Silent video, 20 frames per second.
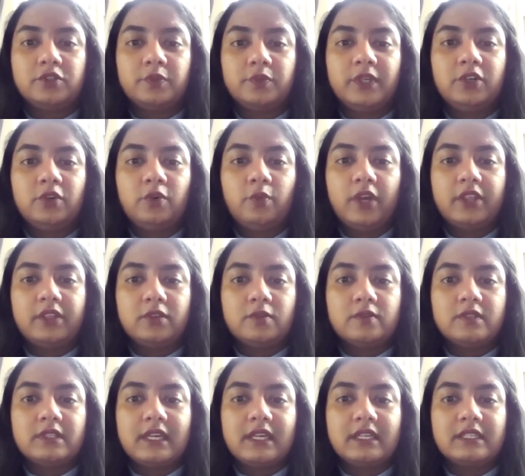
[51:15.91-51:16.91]
Do we know what
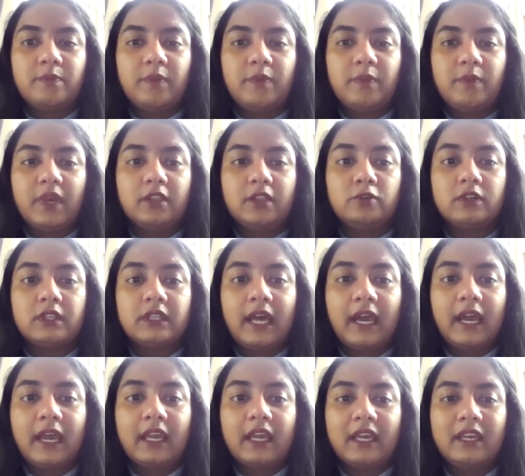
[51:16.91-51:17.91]
those things may look
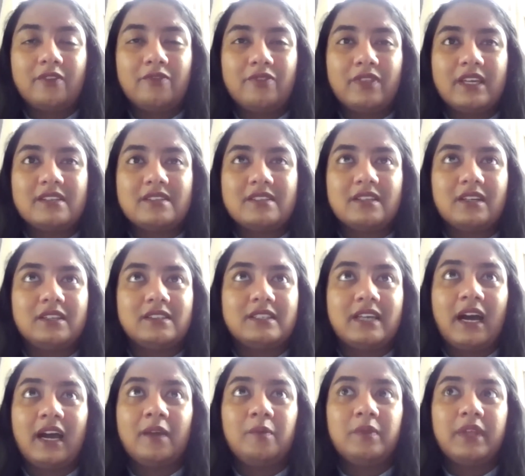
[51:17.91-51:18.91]
like, and if there's a
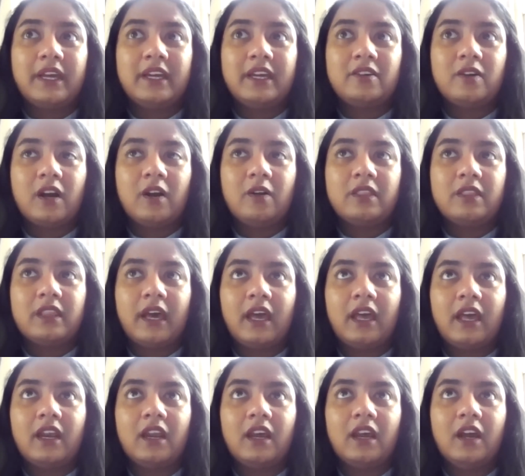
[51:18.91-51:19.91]
timeline around
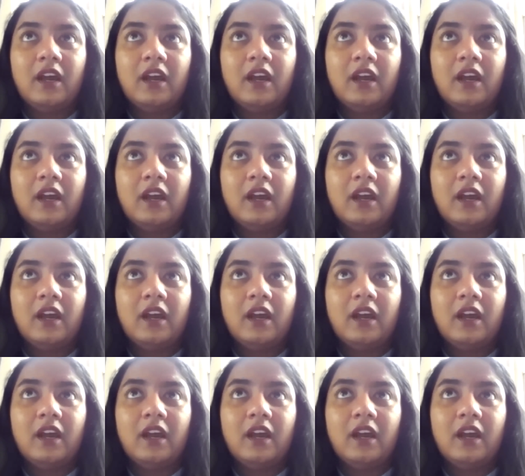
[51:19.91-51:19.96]
that?